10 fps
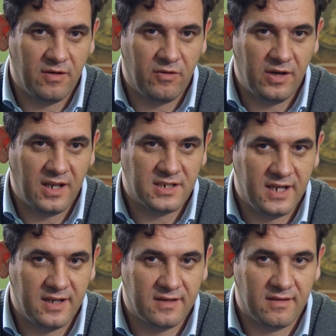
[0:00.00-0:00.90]
when I
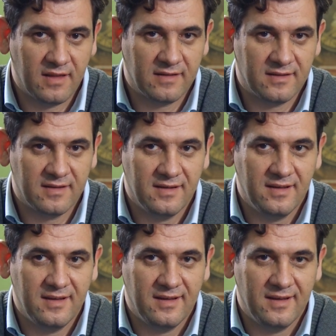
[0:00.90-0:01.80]
said that
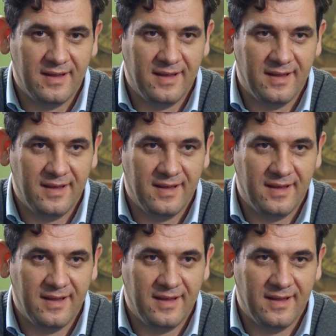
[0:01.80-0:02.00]
uh,